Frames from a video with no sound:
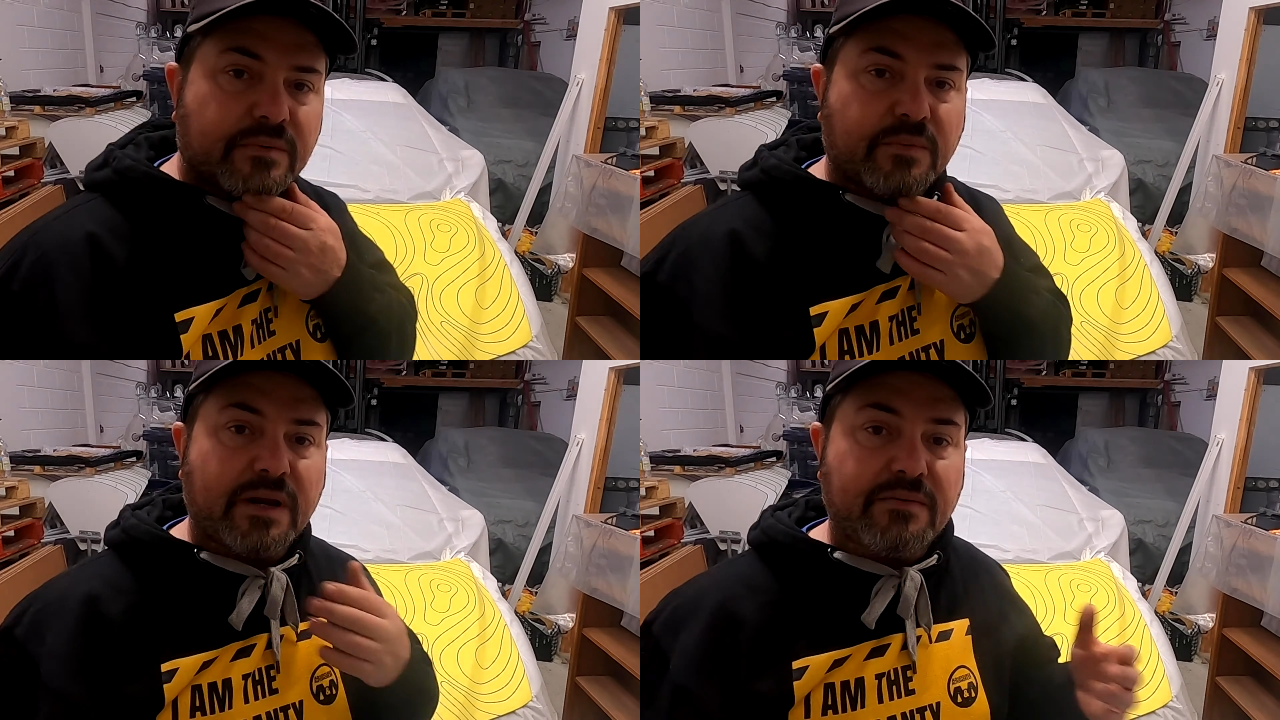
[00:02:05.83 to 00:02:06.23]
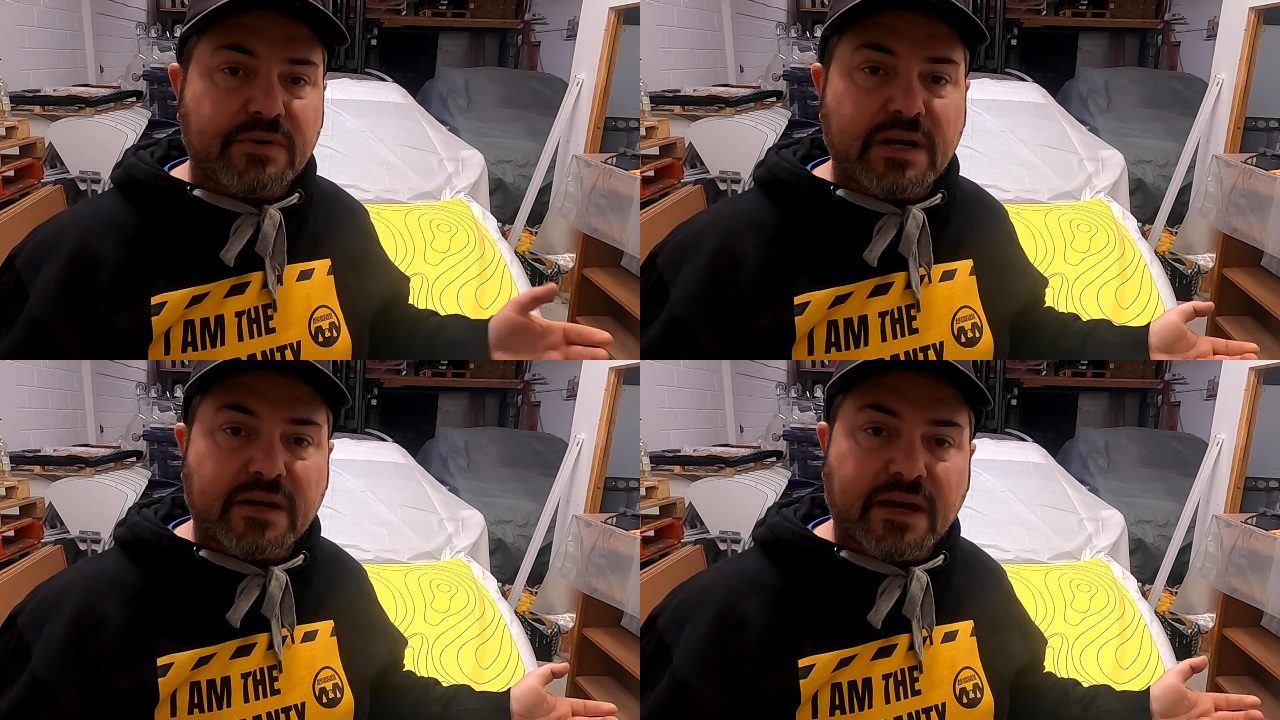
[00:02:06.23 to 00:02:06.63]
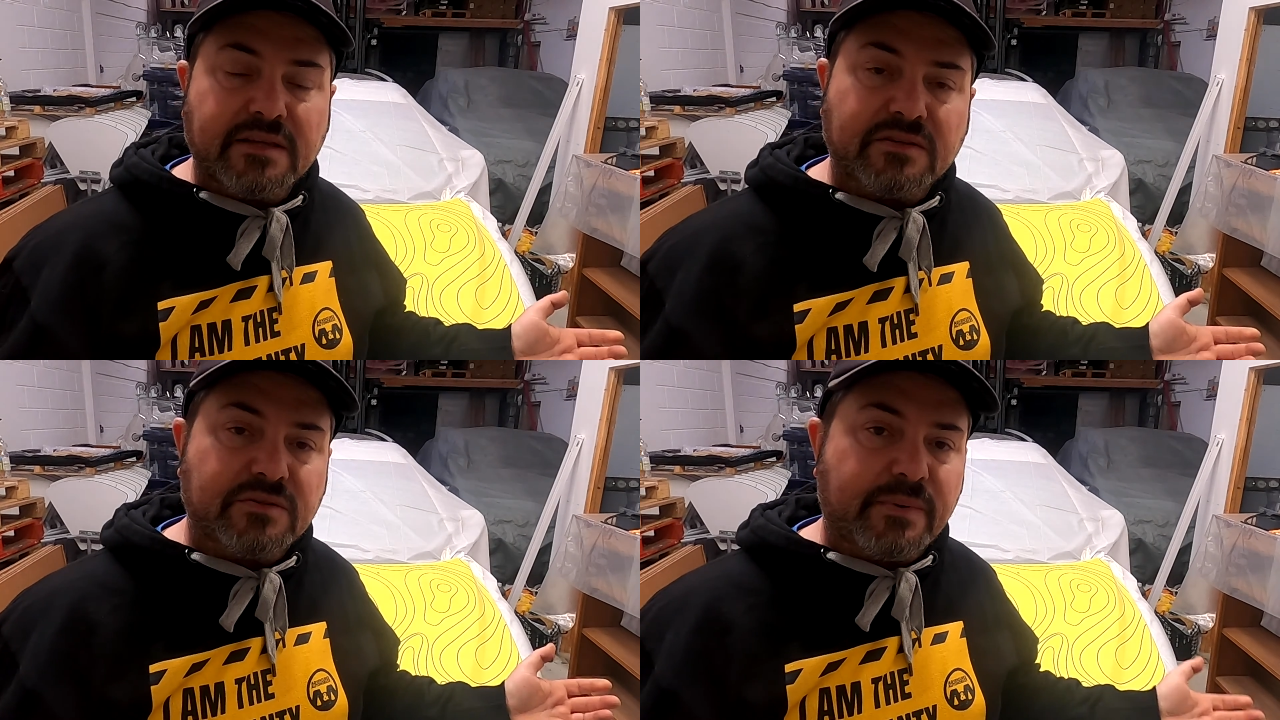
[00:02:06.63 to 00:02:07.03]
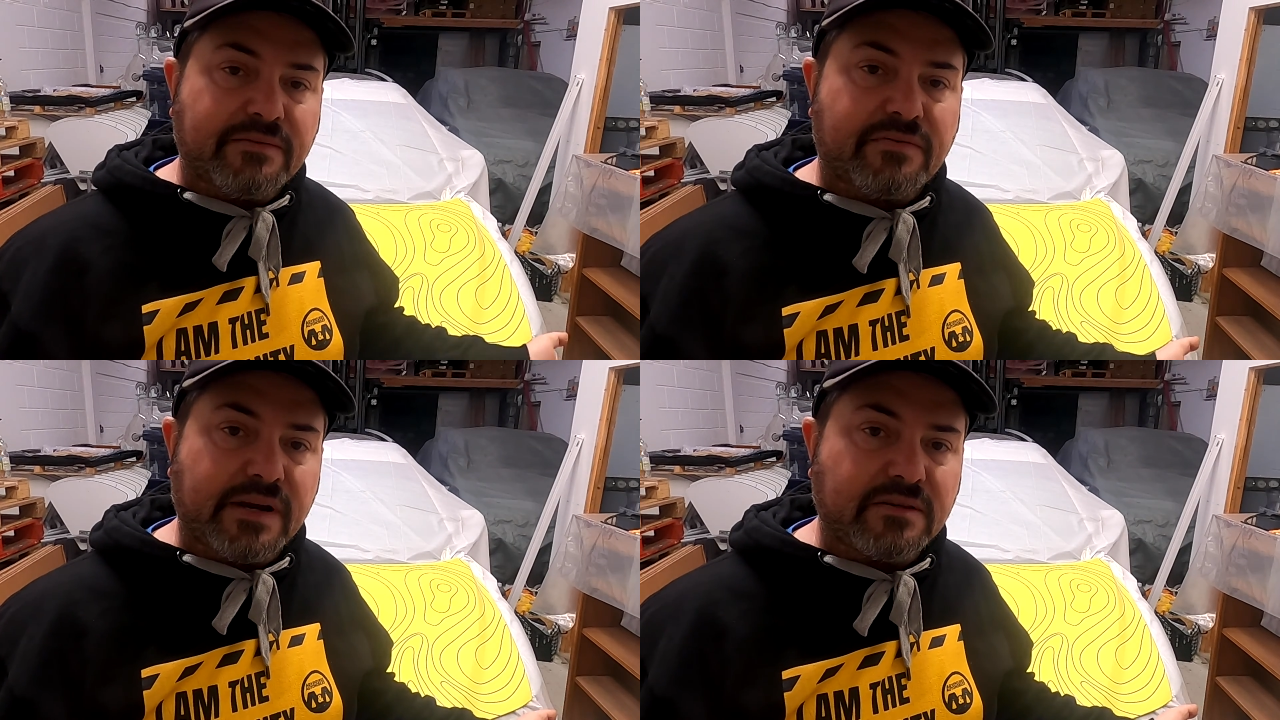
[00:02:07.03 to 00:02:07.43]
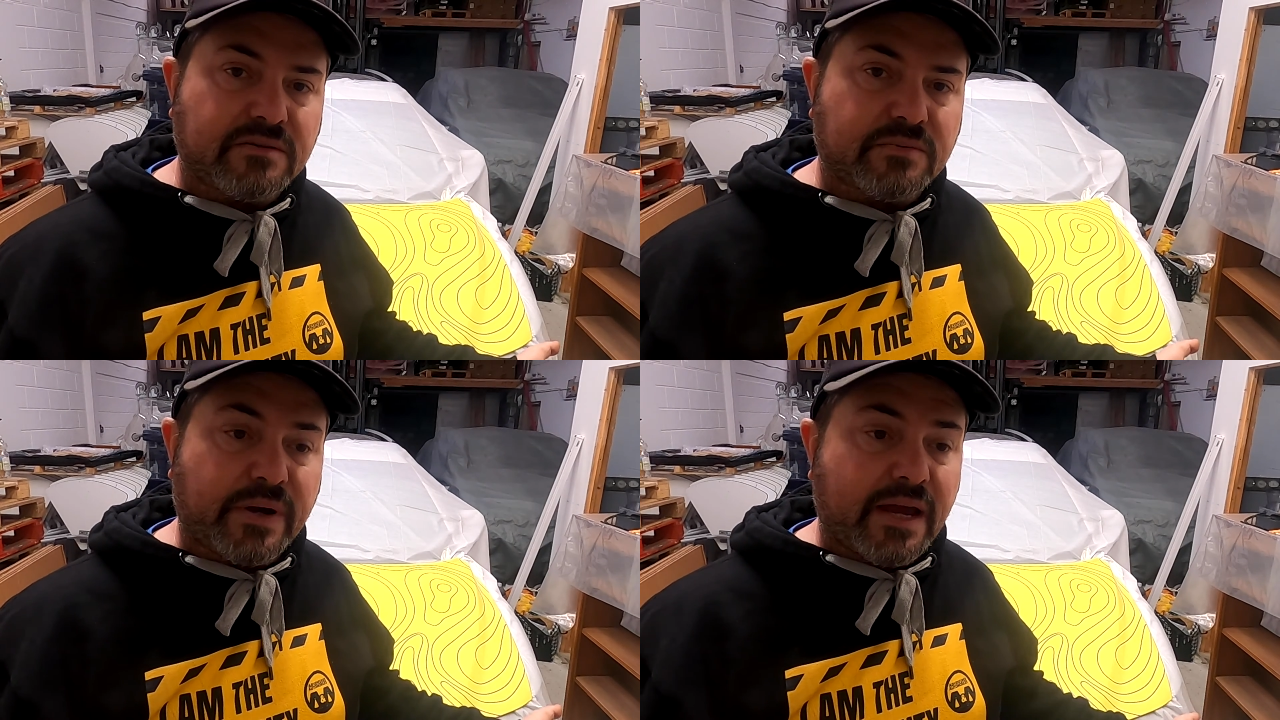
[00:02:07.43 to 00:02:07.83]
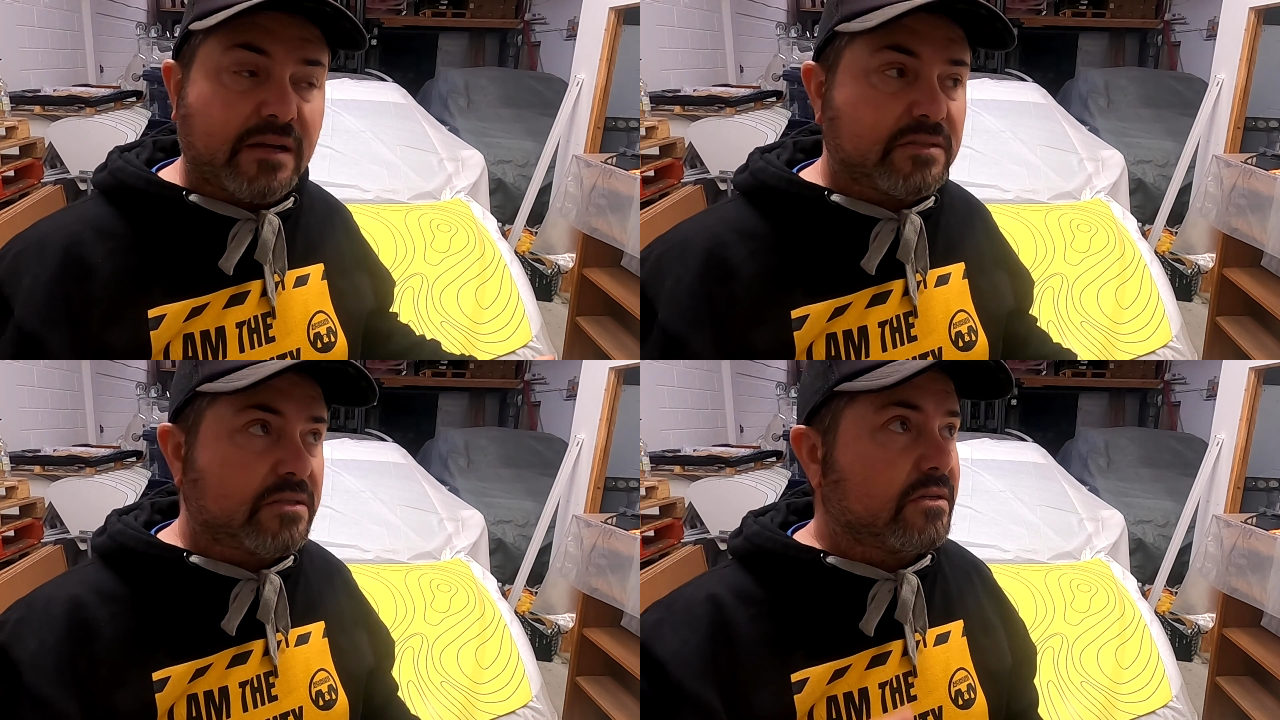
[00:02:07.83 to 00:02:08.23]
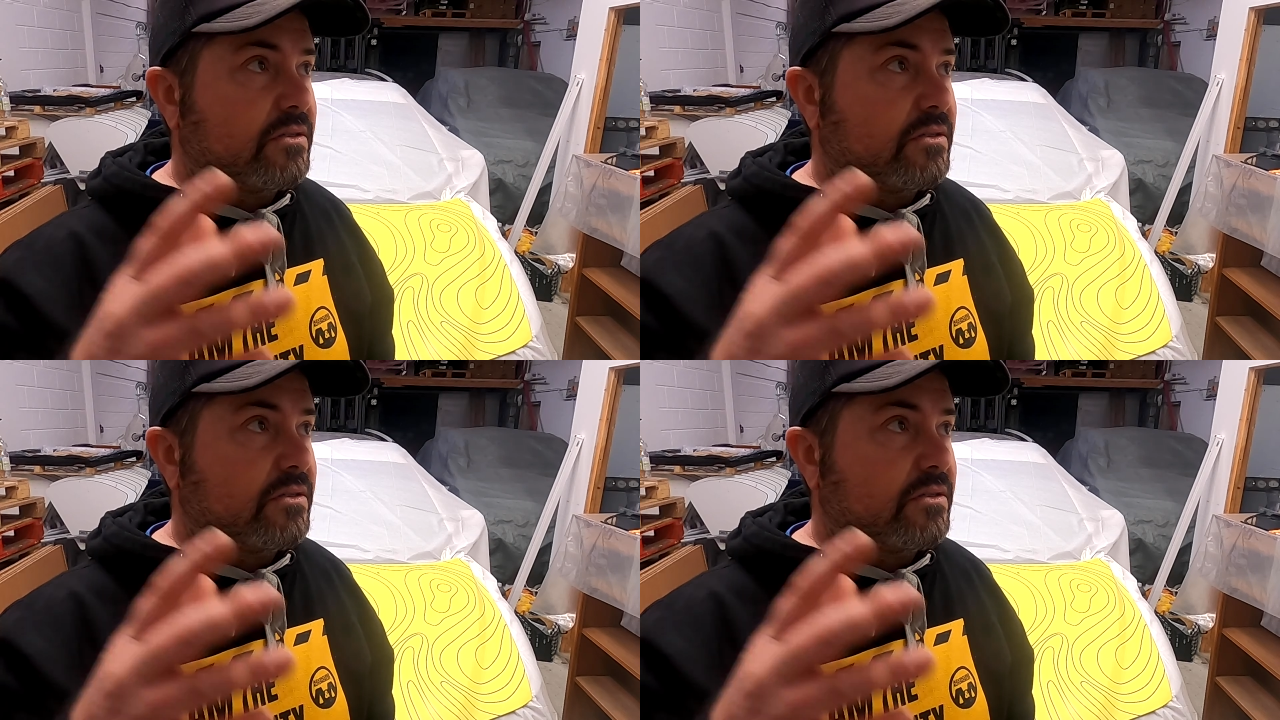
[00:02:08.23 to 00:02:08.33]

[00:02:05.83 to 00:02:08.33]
Well, I've relocated to my friend's warehouse